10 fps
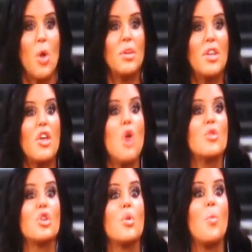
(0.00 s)
Do Only
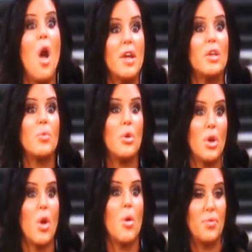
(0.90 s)
those so who far, want you will
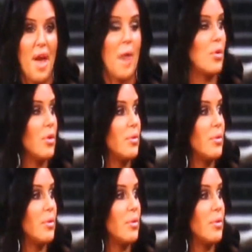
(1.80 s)
go that way.